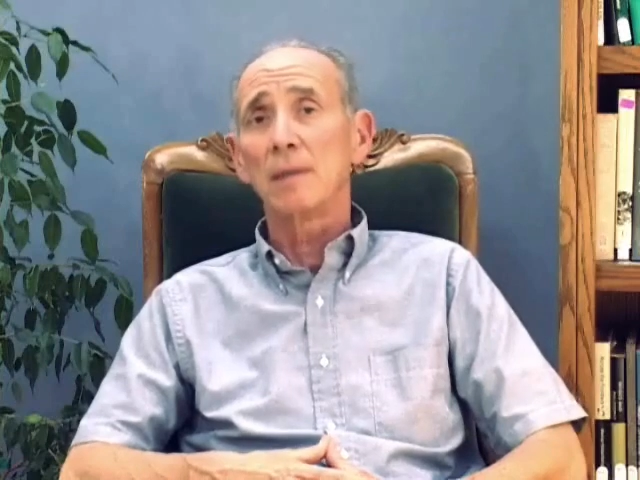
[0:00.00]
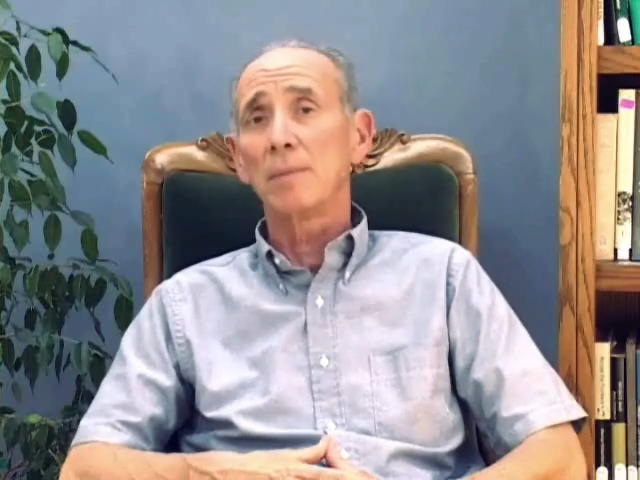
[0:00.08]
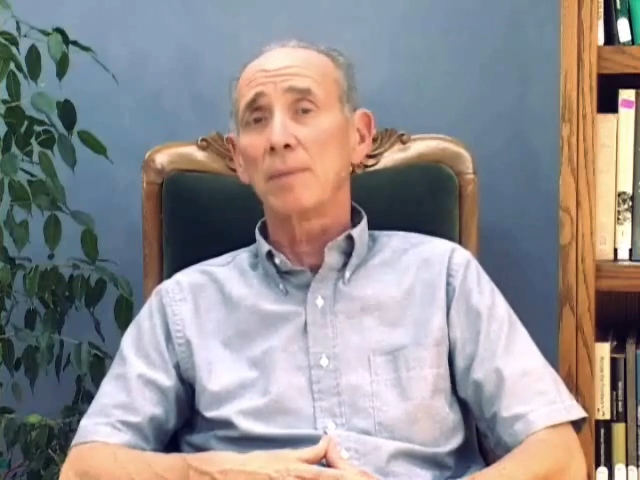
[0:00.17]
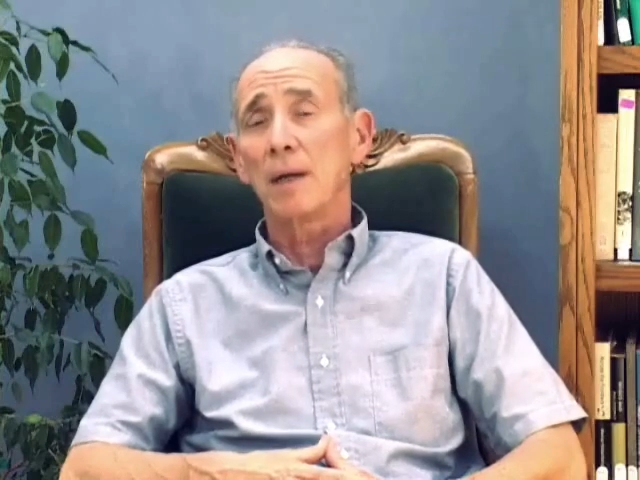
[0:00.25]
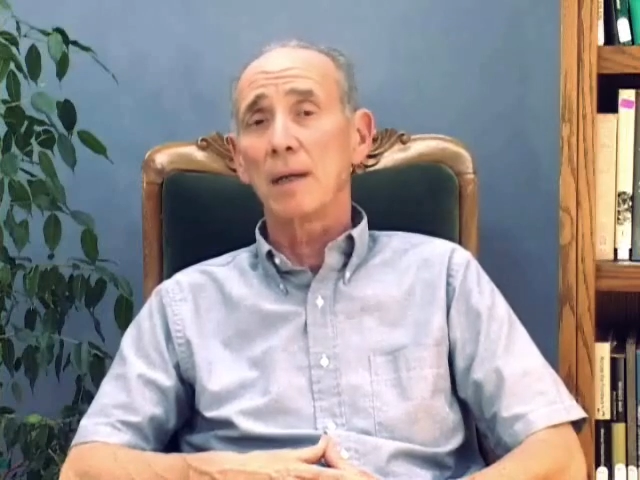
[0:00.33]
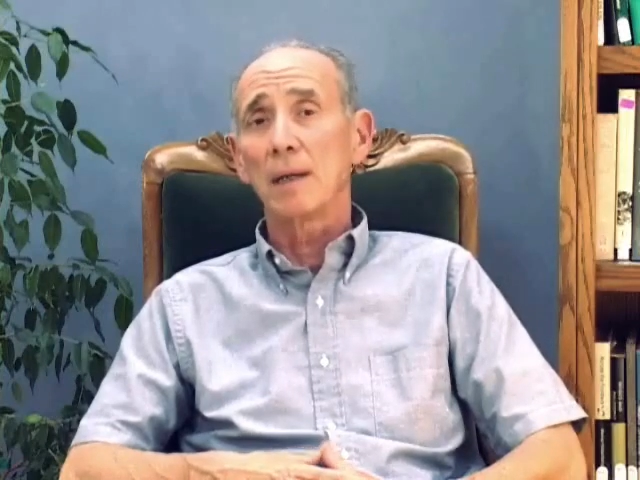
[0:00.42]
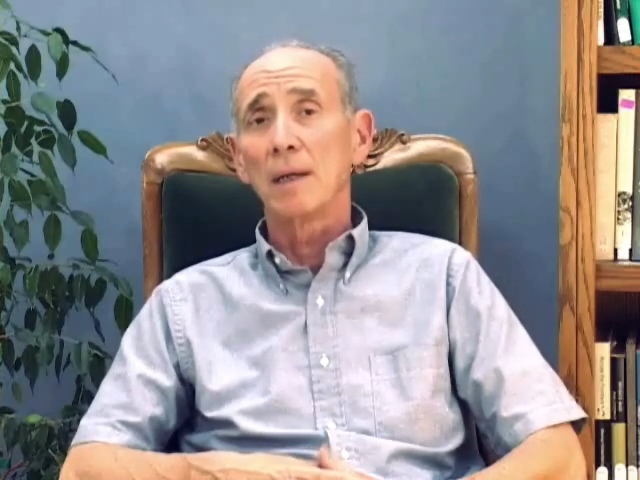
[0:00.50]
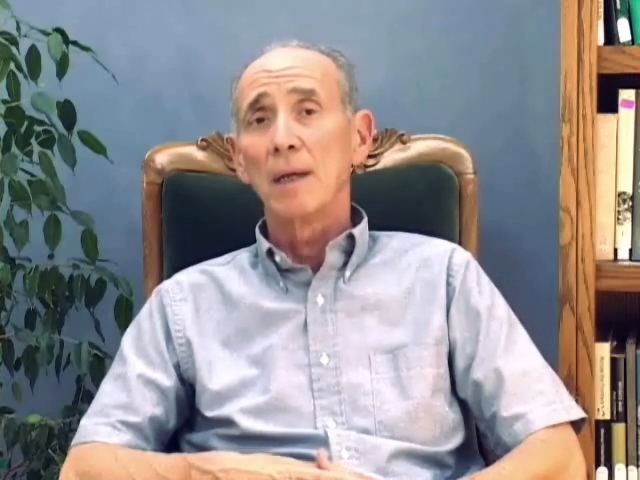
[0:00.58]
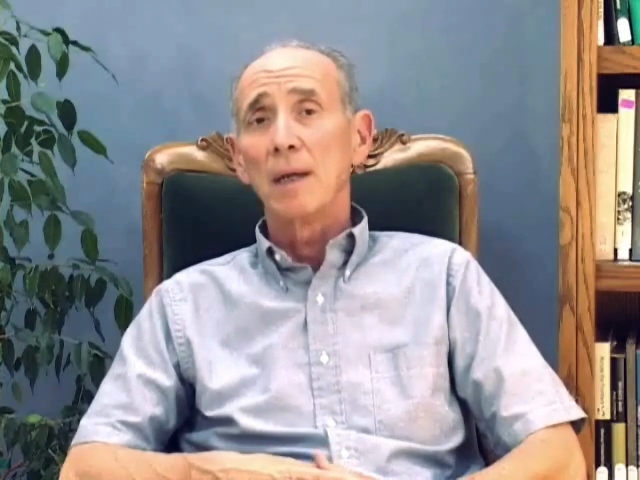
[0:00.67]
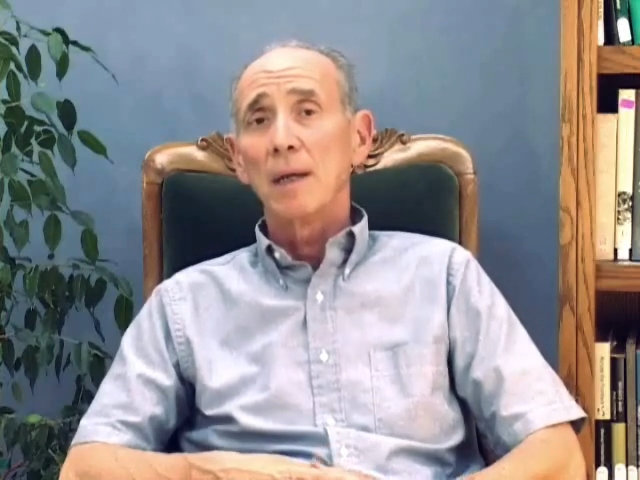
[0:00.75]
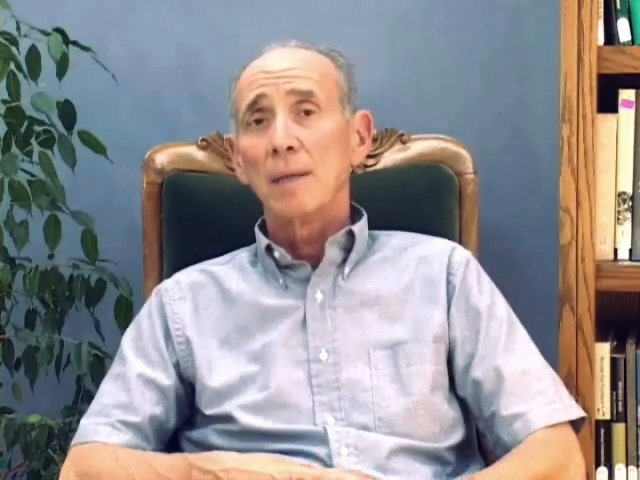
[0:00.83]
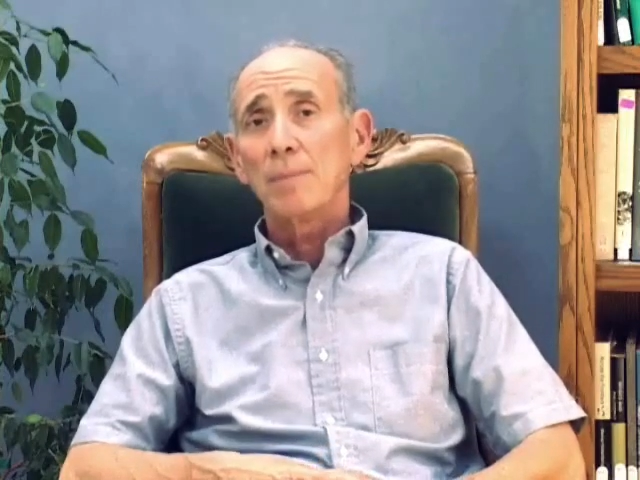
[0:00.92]
in the body,
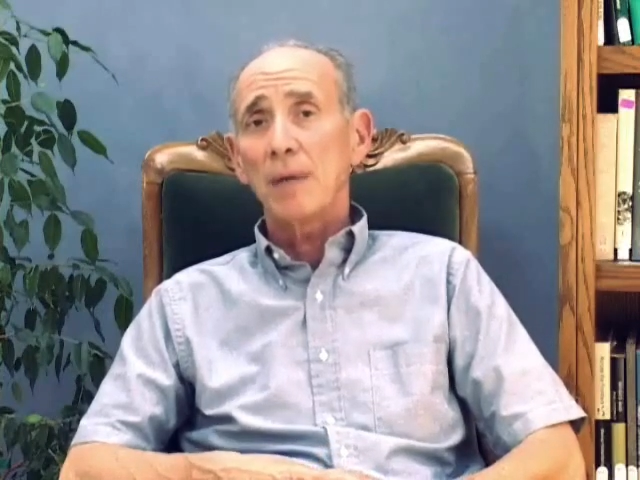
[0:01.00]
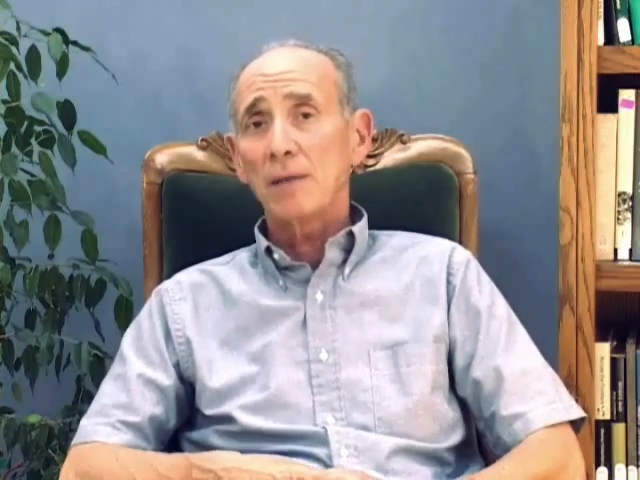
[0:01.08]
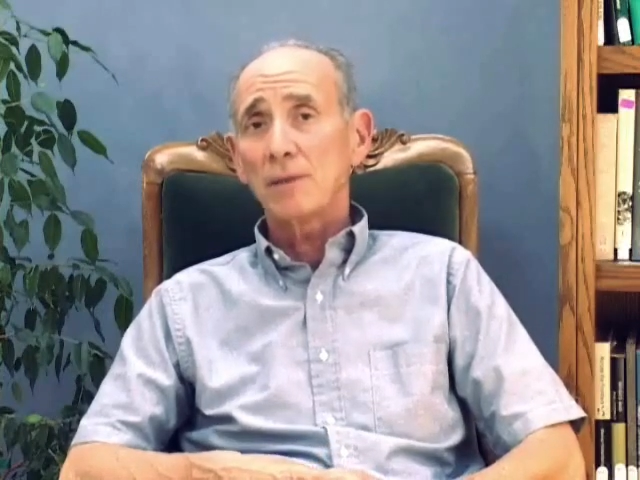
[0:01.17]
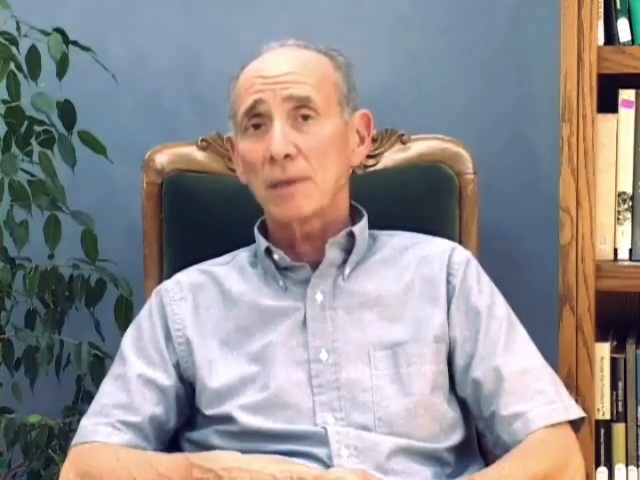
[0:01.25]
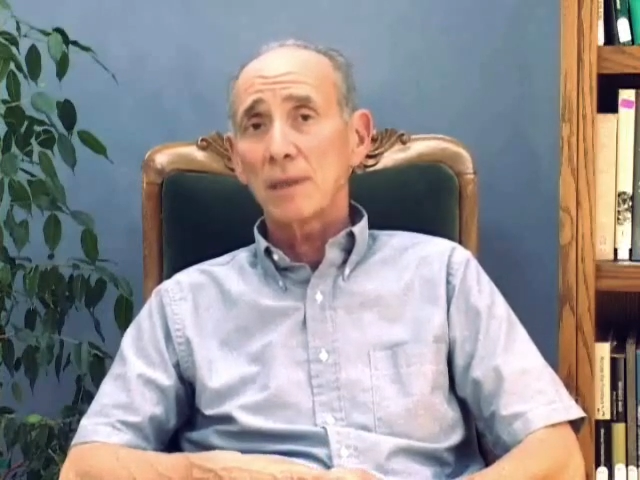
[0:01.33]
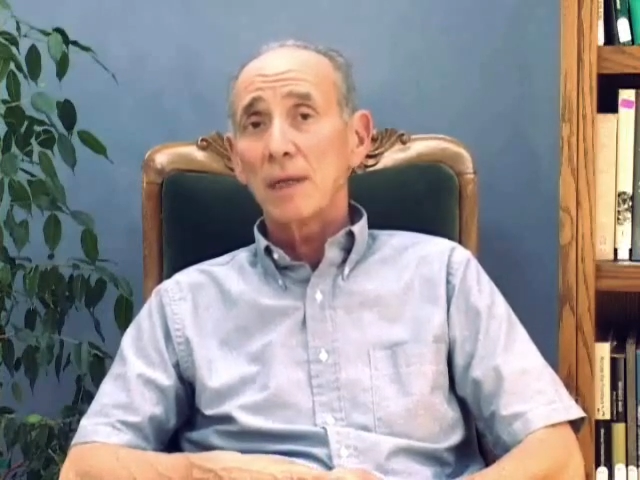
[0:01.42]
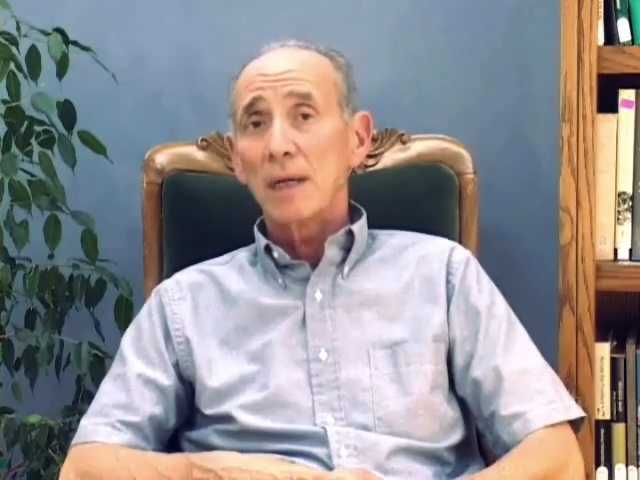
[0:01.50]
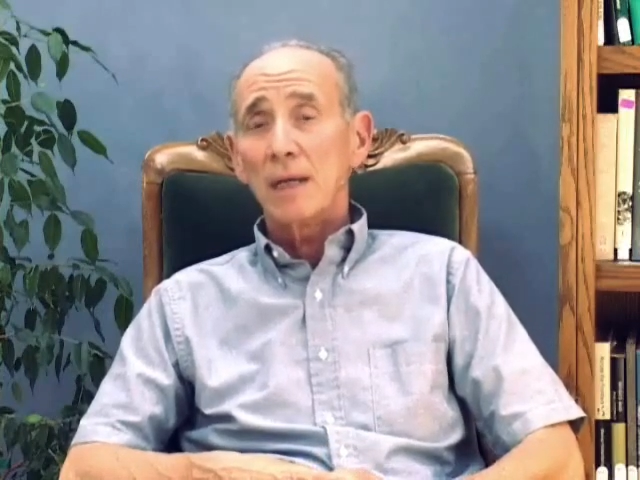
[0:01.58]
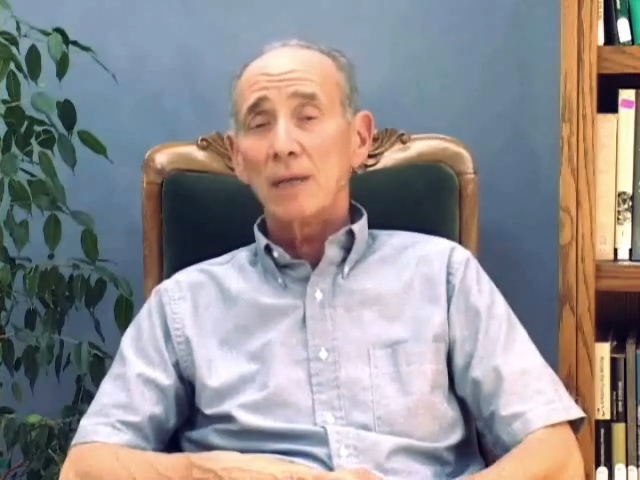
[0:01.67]
basically